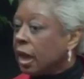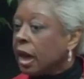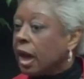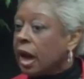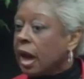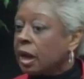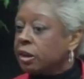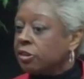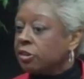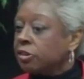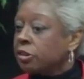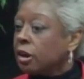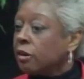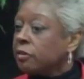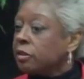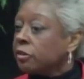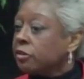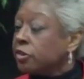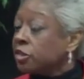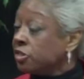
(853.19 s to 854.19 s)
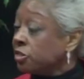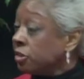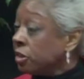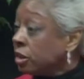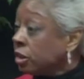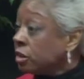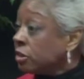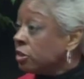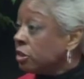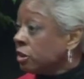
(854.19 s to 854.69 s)
I discovered a
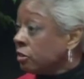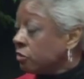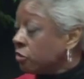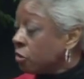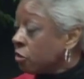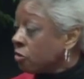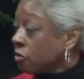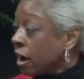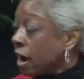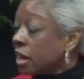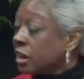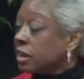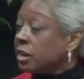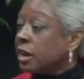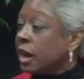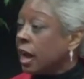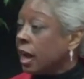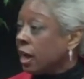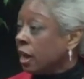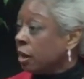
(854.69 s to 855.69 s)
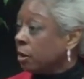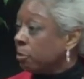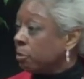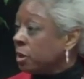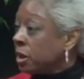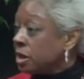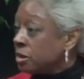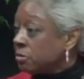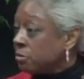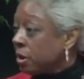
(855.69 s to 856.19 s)
facility for writing. I had a
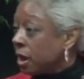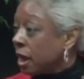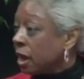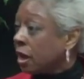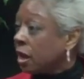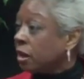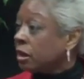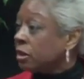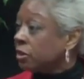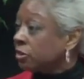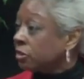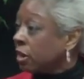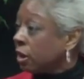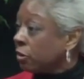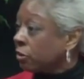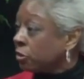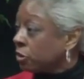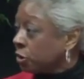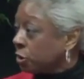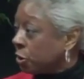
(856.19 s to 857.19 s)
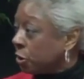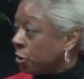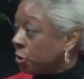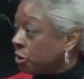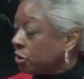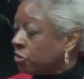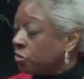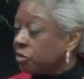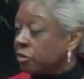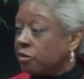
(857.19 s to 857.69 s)
pen pal in South
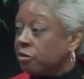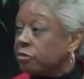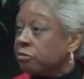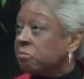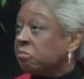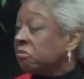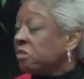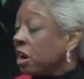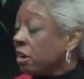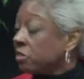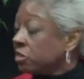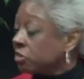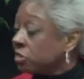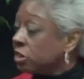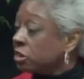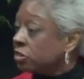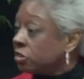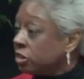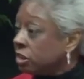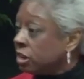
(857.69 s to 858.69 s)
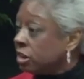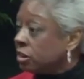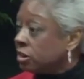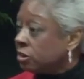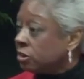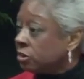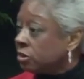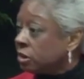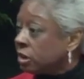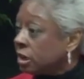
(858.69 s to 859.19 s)
Dakota for 5 or 6
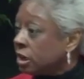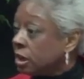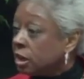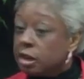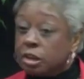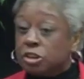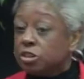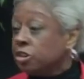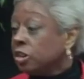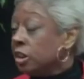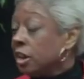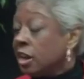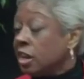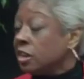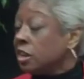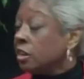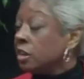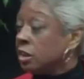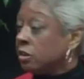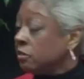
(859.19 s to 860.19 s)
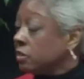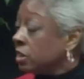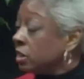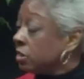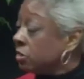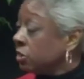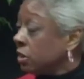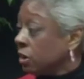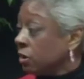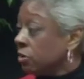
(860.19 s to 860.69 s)
years. She hated living in
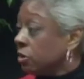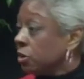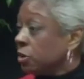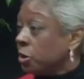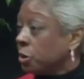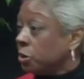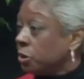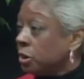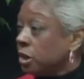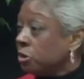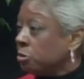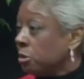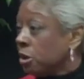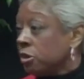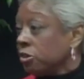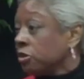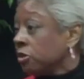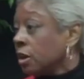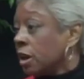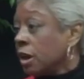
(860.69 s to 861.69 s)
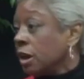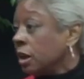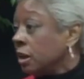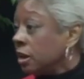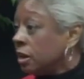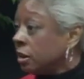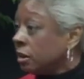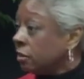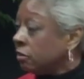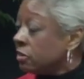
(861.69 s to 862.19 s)
South Dakota as much as I
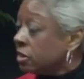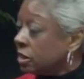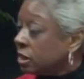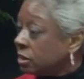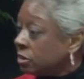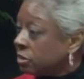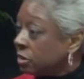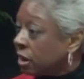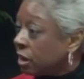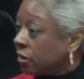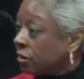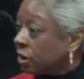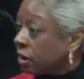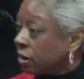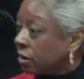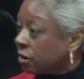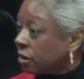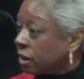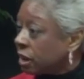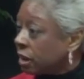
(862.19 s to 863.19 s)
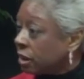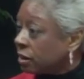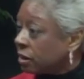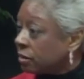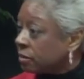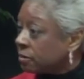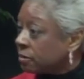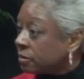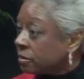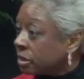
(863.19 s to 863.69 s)
hated living in South Carolina.
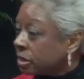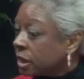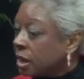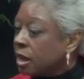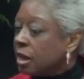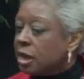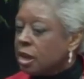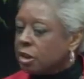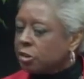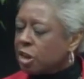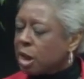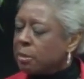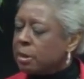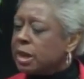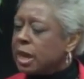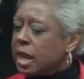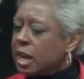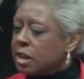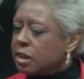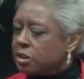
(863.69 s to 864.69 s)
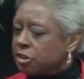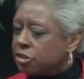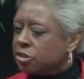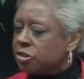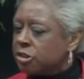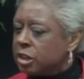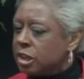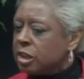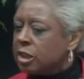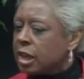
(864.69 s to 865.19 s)
So I began to
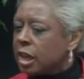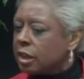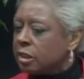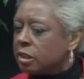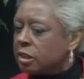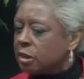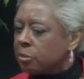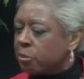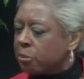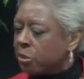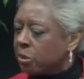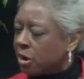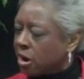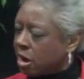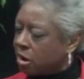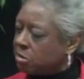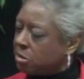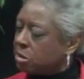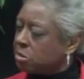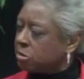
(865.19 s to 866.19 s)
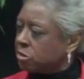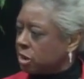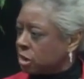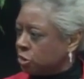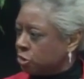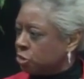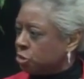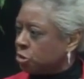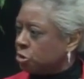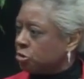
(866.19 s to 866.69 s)
see that the problems
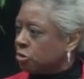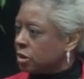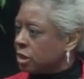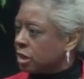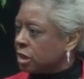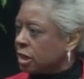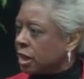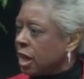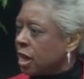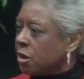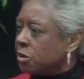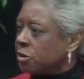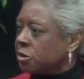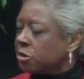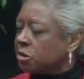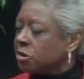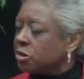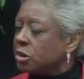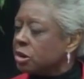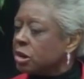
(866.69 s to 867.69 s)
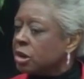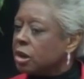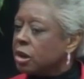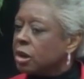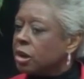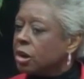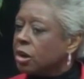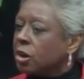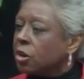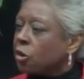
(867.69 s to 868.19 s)
that children encounter
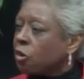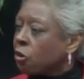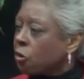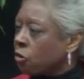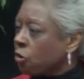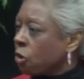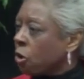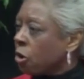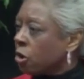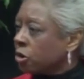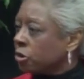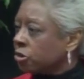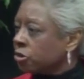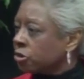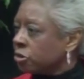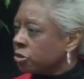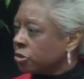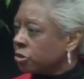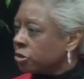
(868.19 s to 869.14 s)
cross